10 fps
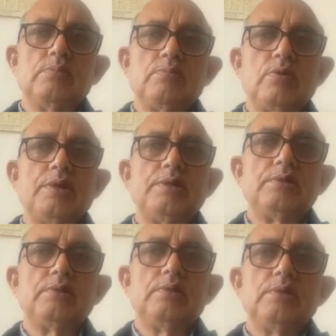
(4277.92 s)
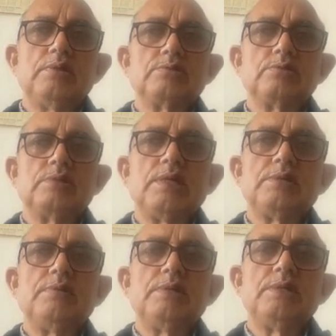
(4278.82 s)
point. So
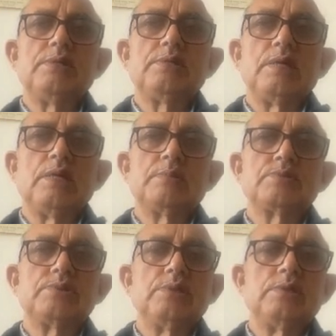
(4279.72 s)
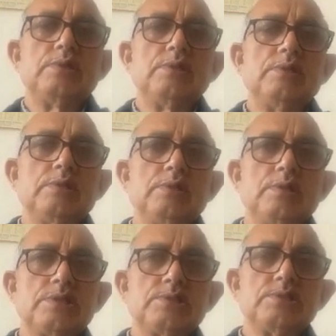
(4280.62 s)
that way it helps the
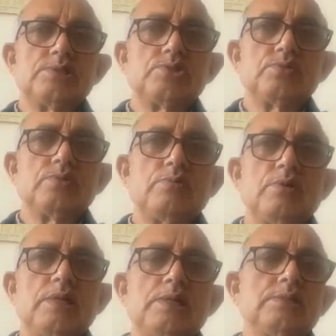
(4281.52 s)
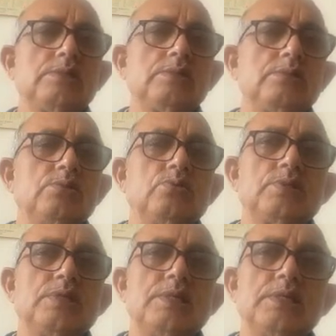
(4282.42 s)
listeners to avoid
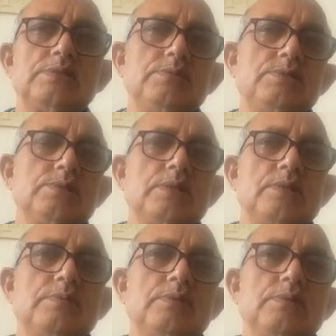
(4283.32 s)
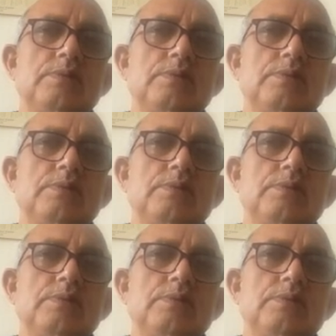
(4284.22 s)
those areas which are having